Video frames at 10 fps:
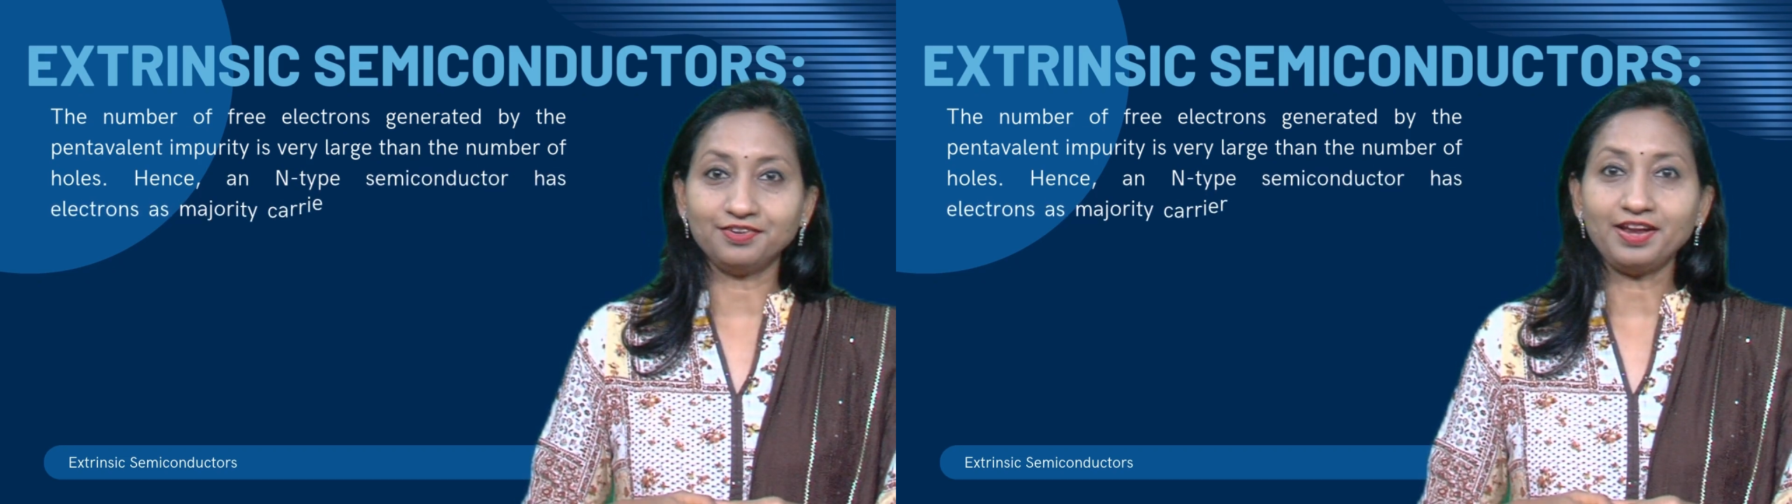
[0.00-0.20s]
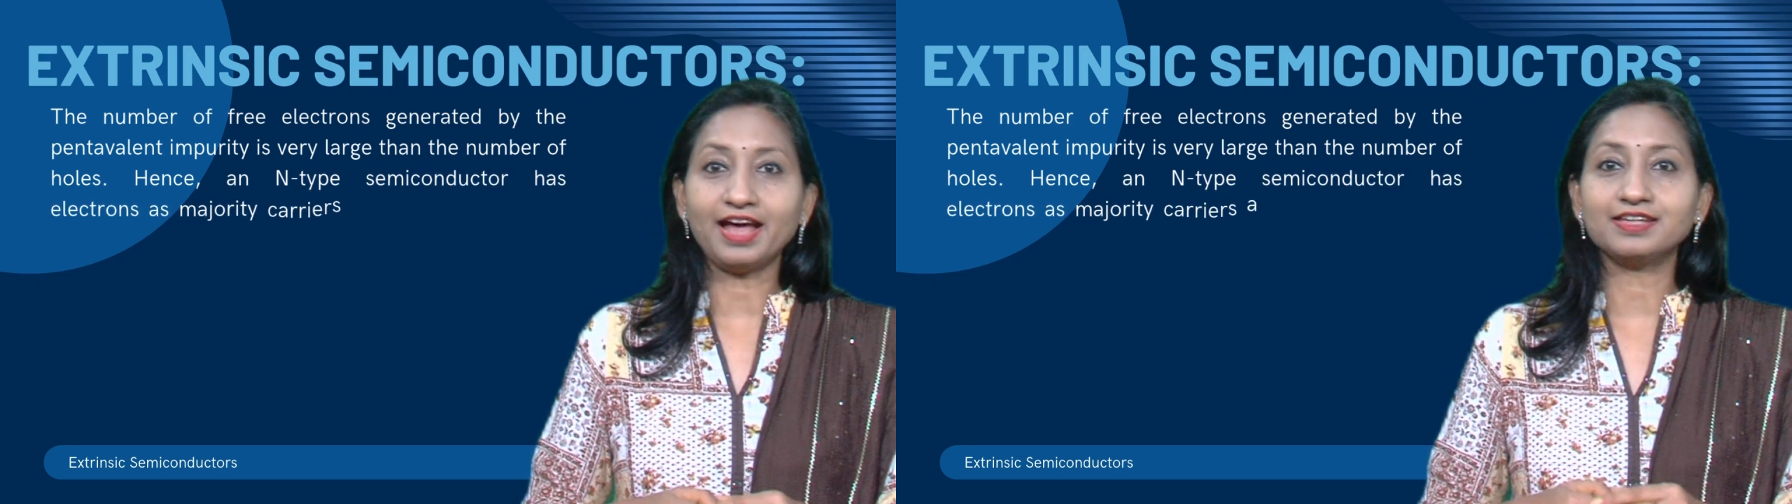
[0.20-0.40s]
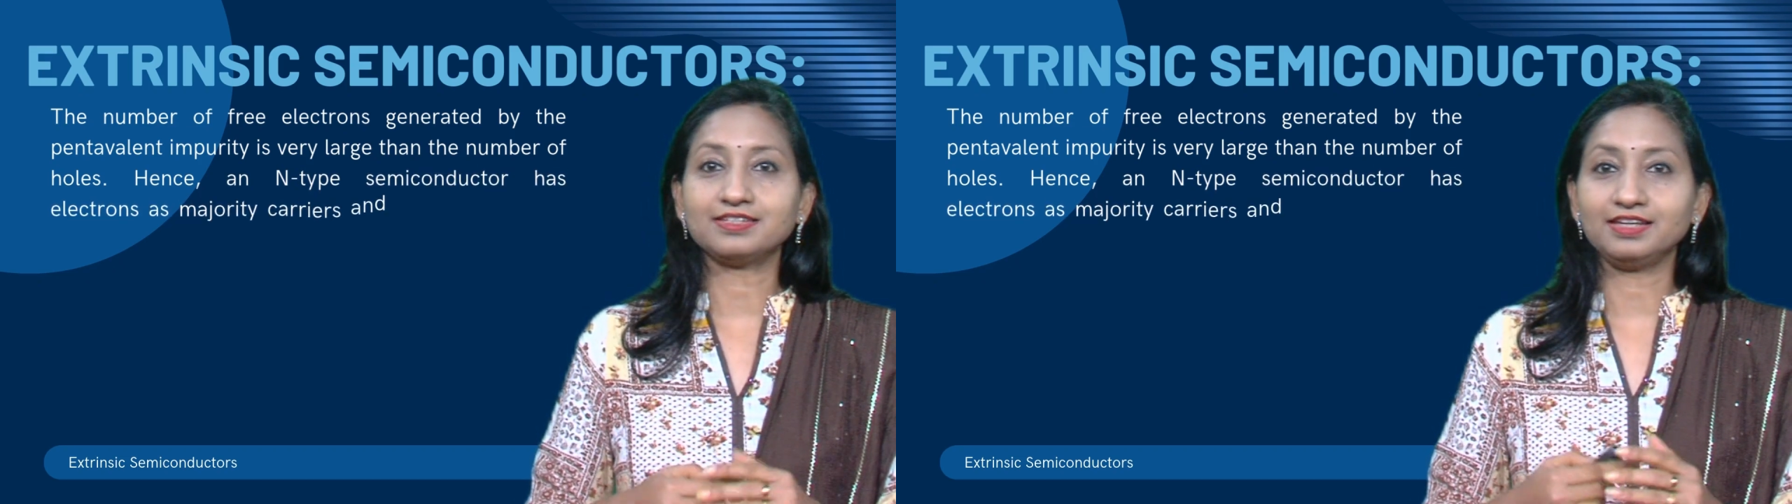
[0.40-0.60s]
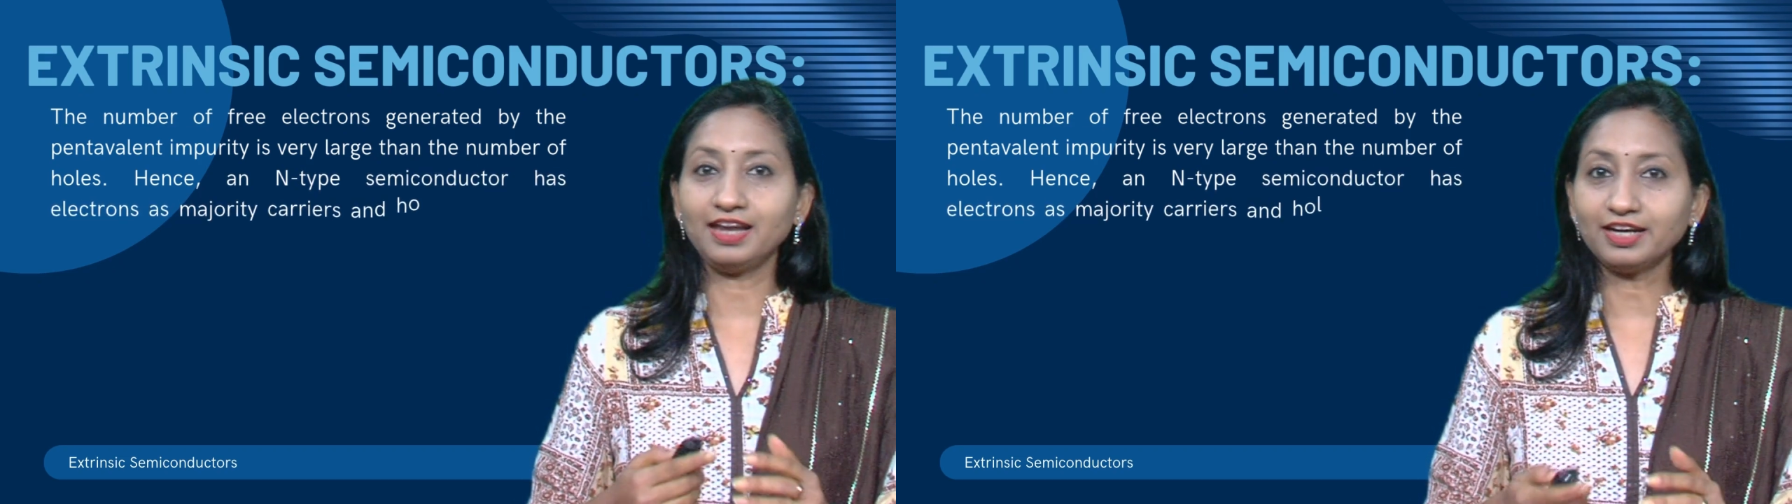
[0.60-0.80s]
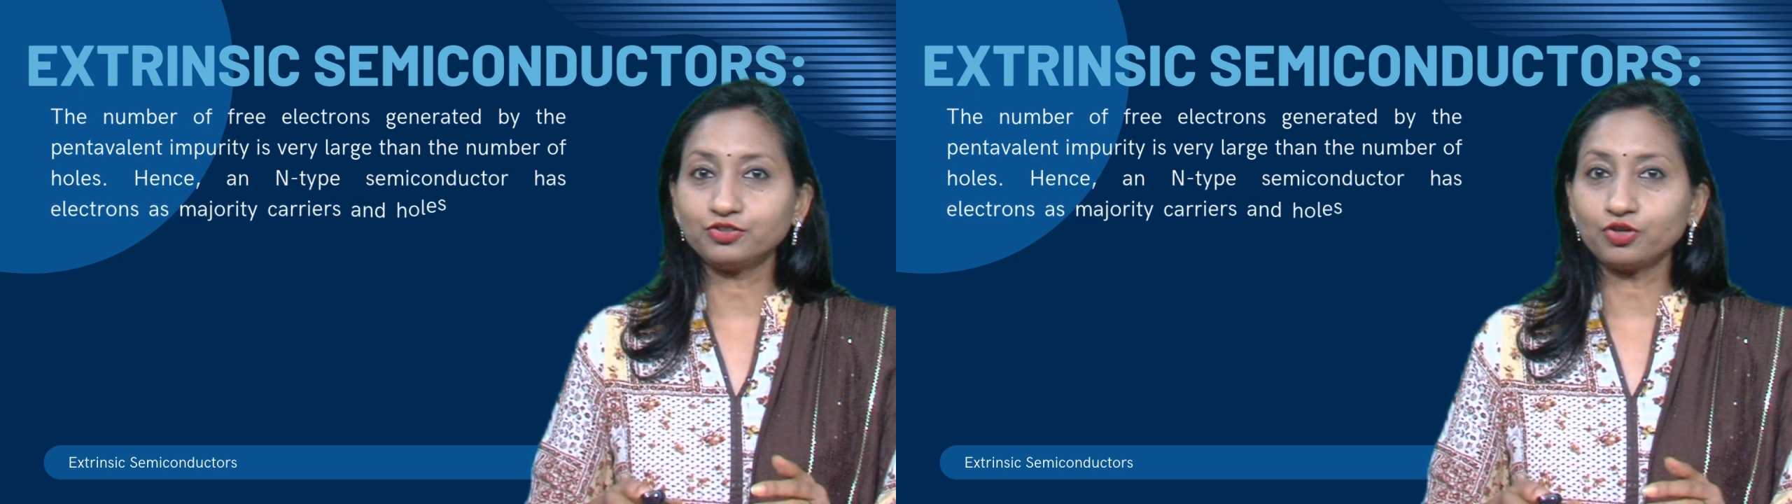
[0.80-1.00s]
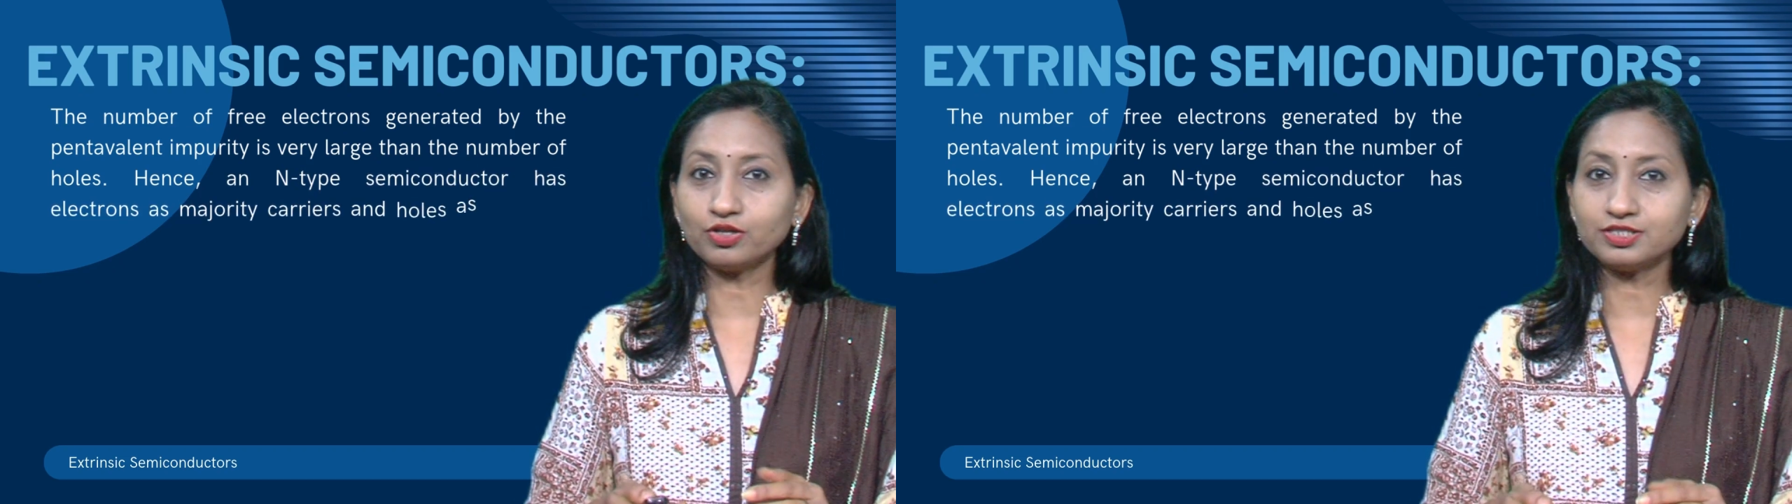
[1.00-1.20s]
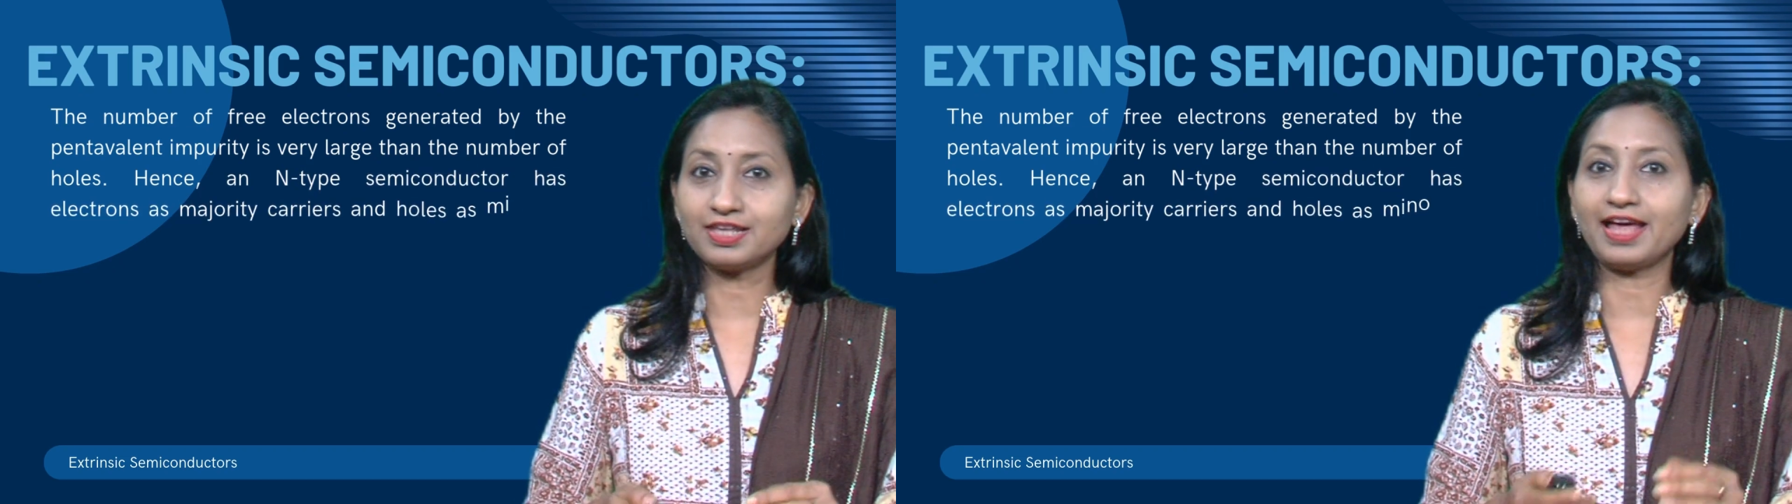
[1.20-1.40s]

has electrons